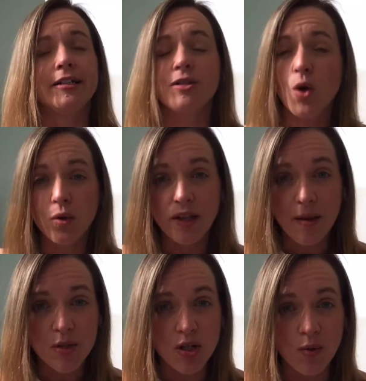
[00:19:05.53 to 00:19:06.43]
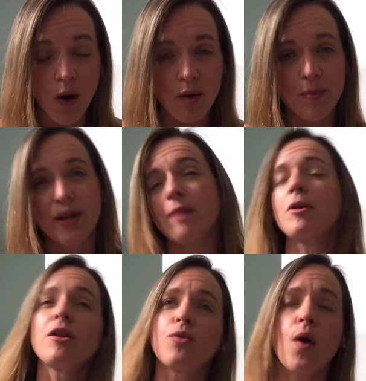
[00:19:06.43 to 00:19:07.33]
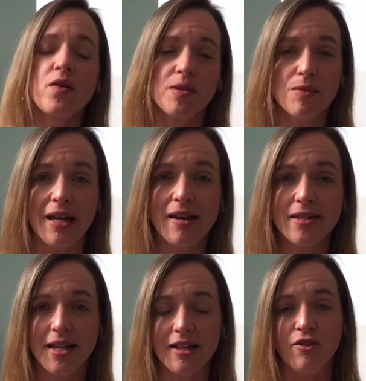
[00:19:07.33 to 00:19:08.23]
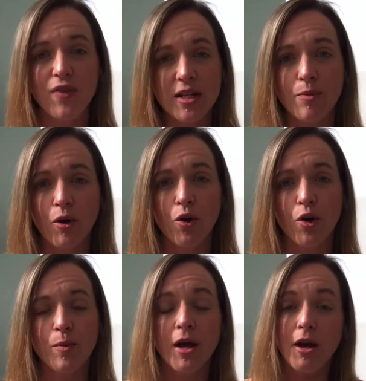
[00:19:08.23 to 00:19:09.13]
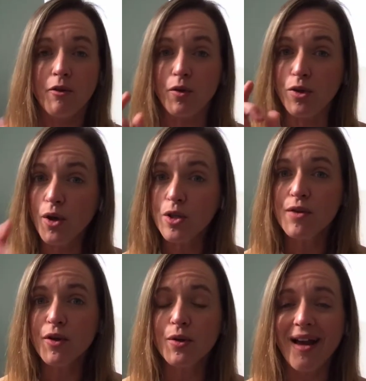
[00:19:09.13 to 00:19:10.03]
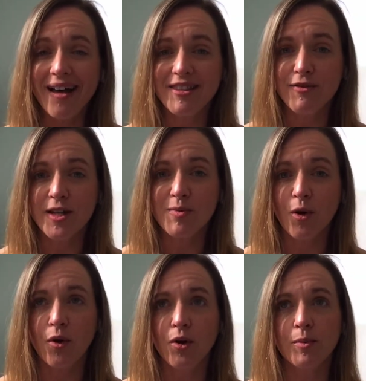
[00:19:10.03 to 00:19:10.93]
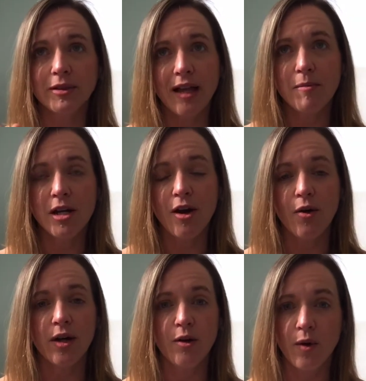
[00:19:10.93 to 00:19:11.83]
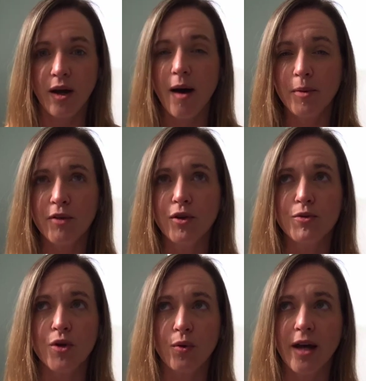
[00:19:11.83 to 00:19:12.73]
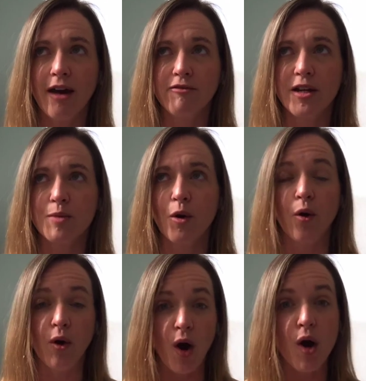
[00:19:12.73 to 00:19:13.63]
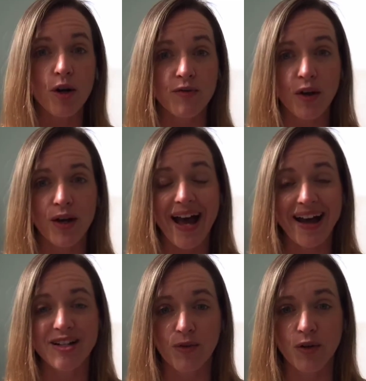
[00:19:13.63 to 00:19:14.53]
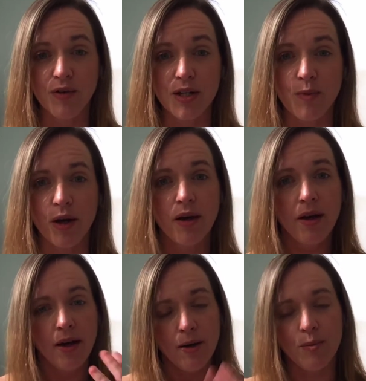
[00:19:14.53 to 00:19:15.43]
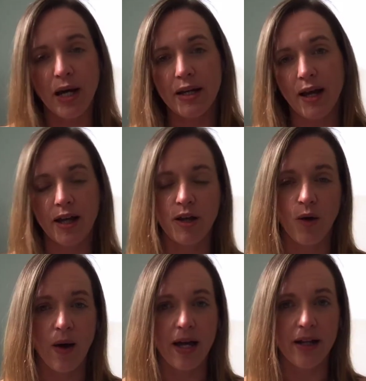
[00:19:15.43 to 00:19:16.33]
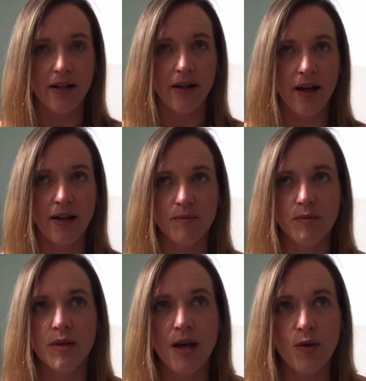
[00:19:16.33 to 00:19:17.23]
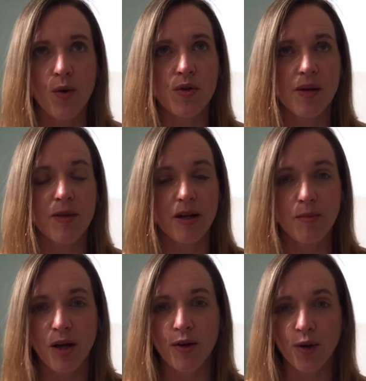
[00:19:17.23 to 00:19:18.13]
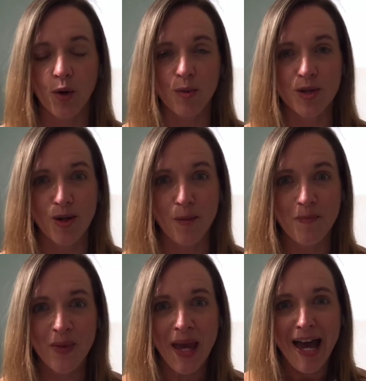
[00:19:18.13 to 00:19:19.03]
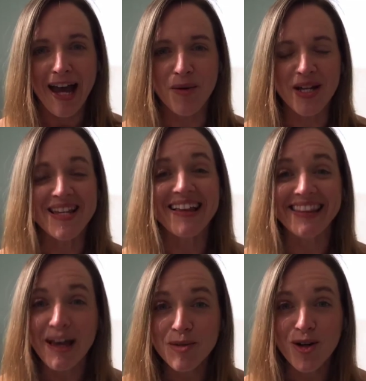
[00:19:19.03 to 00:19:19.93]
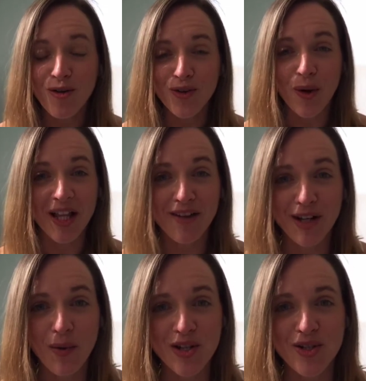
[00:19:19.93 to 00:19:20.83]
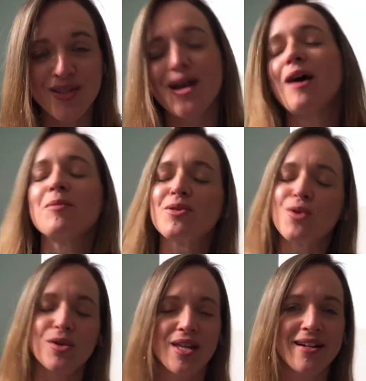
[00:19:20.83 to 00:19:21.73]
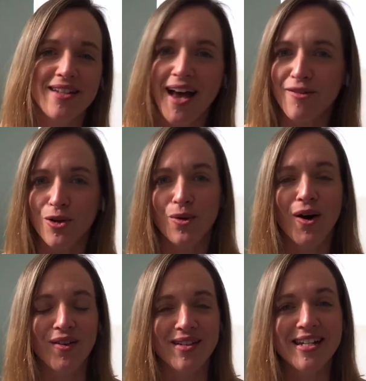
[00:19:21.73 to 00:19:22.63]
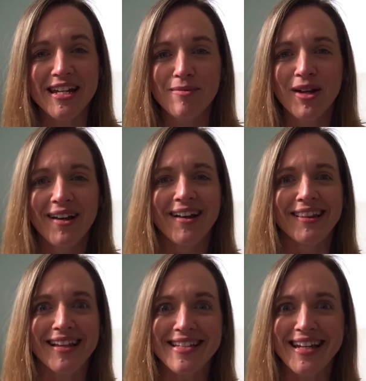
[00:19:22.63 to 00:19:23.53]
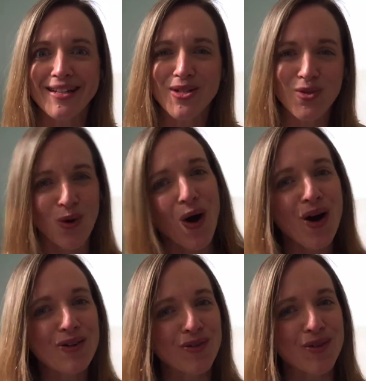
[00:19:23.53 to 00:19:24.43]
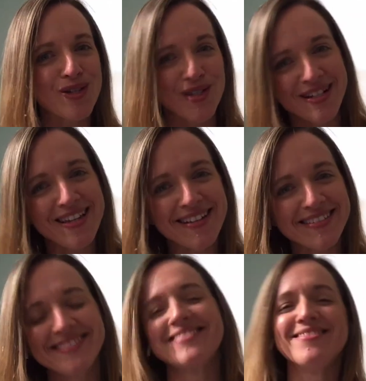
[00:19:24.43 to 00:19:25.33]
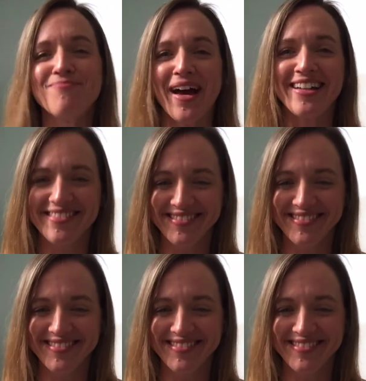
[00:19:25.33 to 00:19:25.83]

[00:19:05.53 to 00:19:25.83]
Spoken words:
Totally up to you all, but I'm going to throw out some dates in the Facebook group. For those of you not in the Facebook group, let me know. I know a couple of you don't have Facebook or aren't very active on Facebook, but I can go ahead and throw something up here in the group too. Anyways, let me know if you all have any questions. I'm so excited to have you on the team. Let's get strong for the season. Bye.